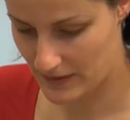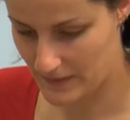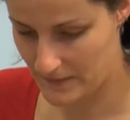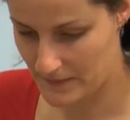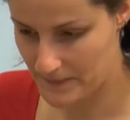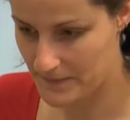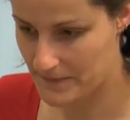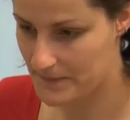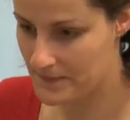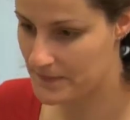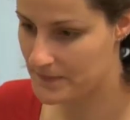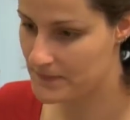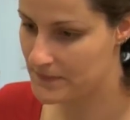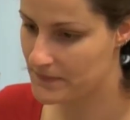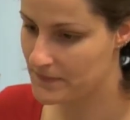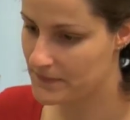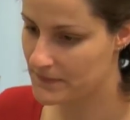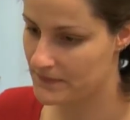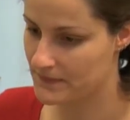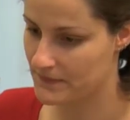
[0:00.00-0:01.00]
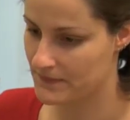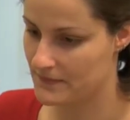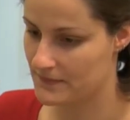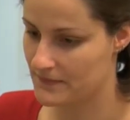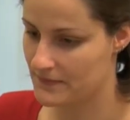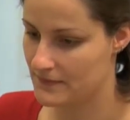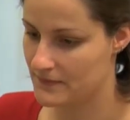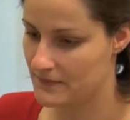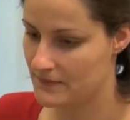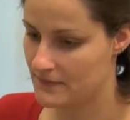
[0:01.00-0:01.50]
take in order to
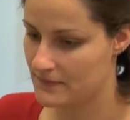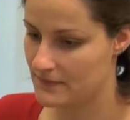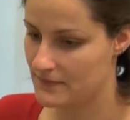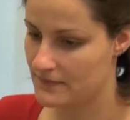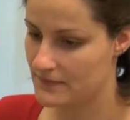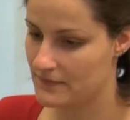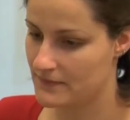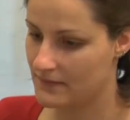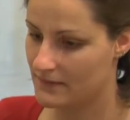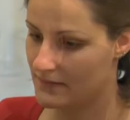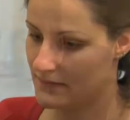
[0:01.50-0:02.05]
find coverage.